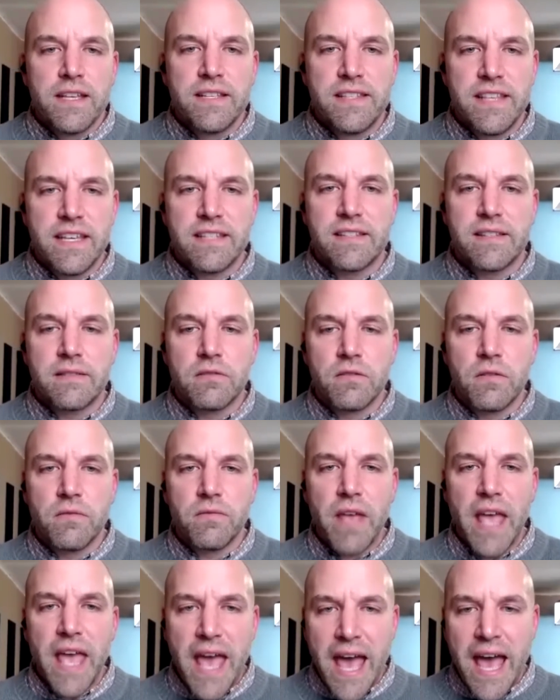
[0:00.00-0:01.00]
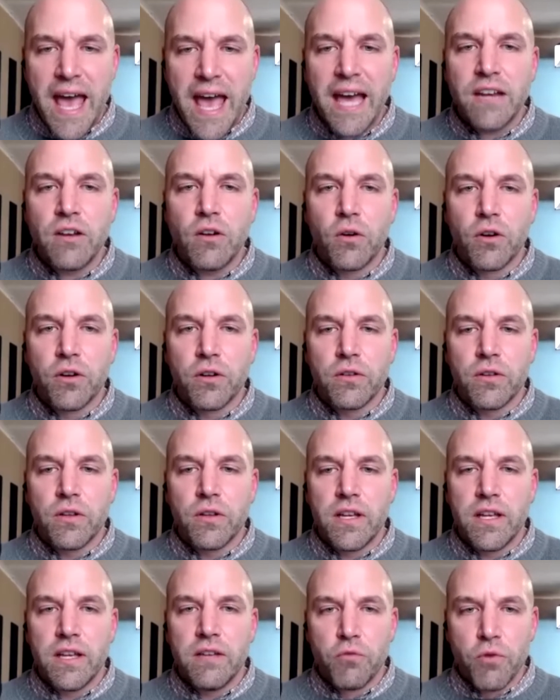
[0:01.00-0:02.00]
Is this add or
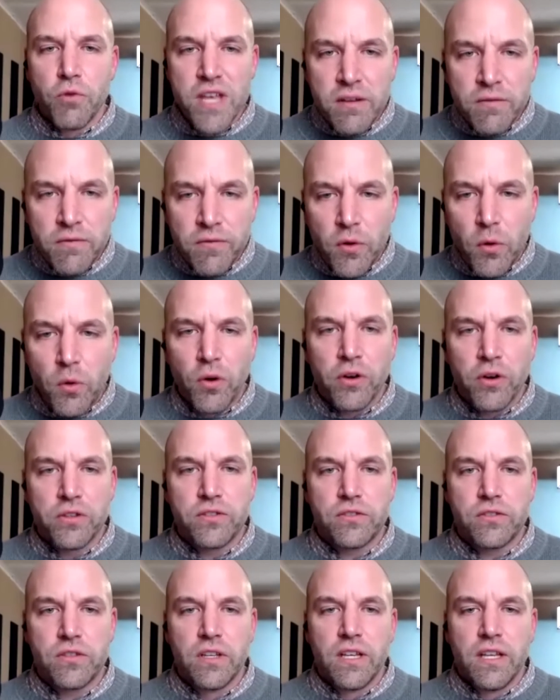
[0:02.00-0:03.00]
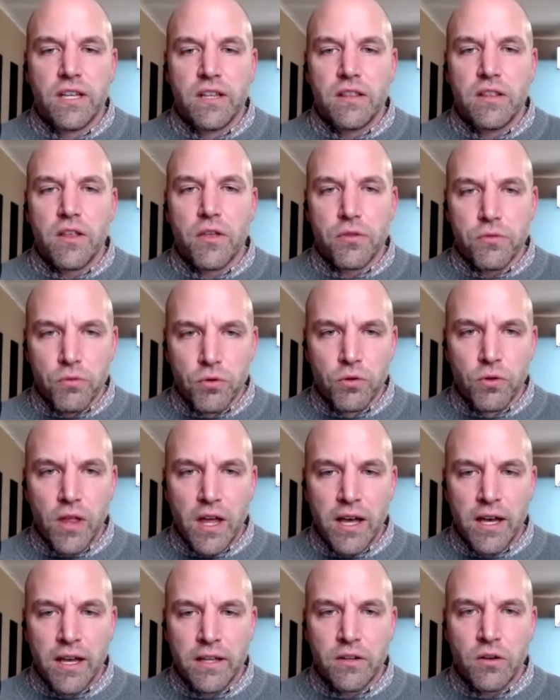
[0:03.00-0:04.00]
uh, reinforce the through
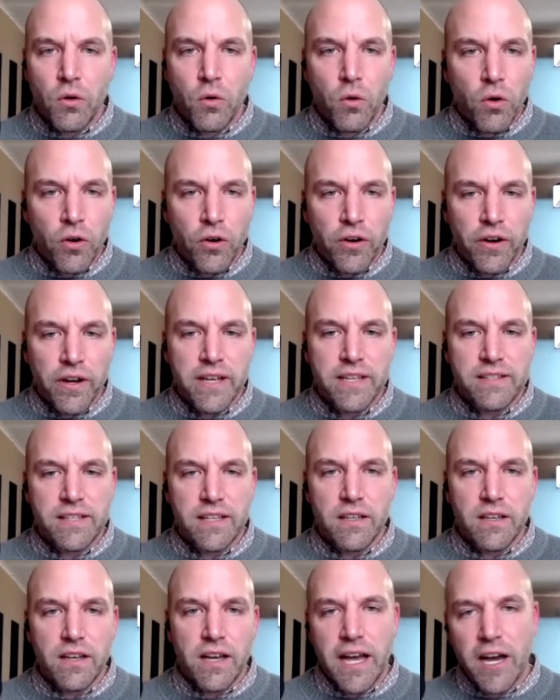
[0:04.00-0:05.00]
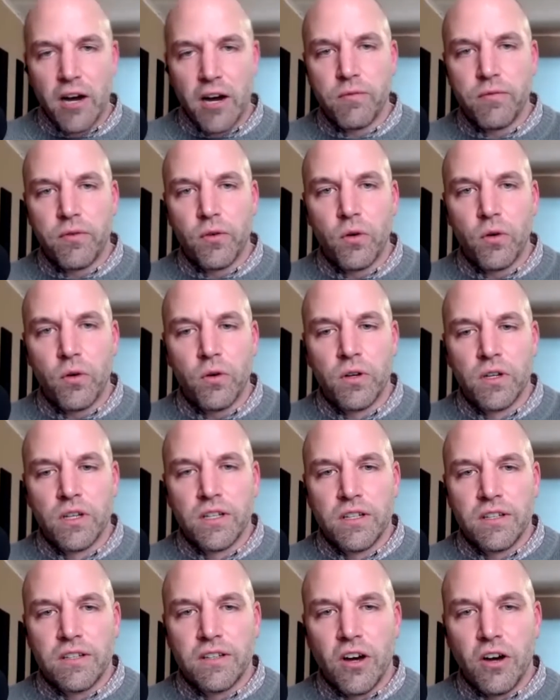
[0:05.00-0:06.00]
line, or is it a
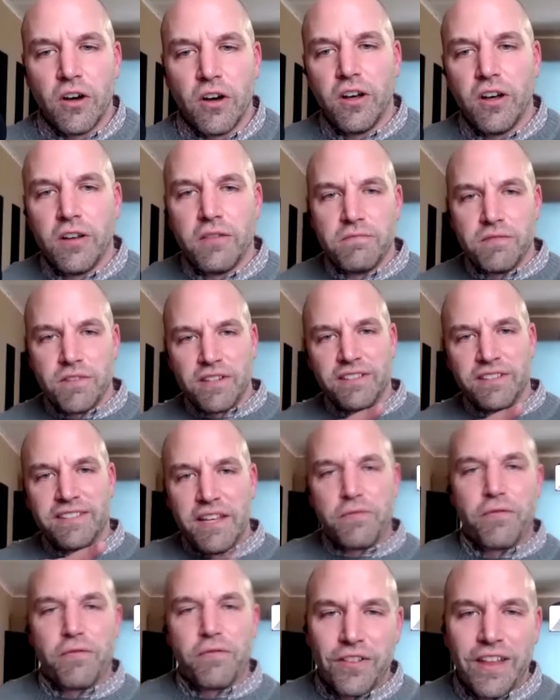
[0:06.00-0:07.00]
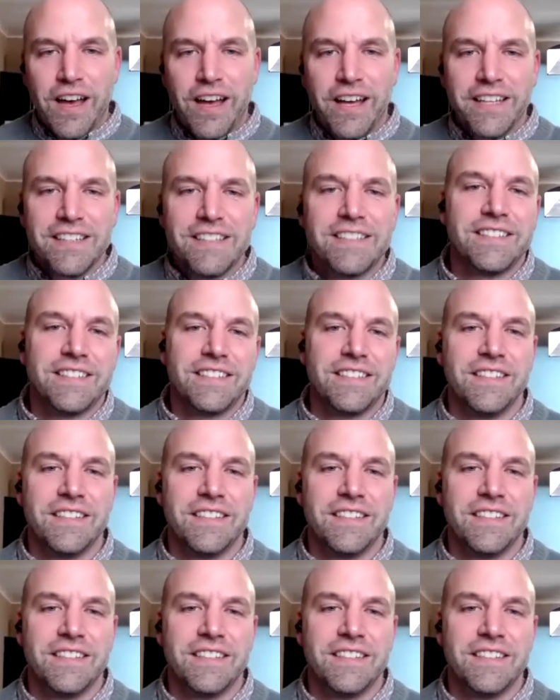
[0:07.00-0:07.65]
helpful uh, different line?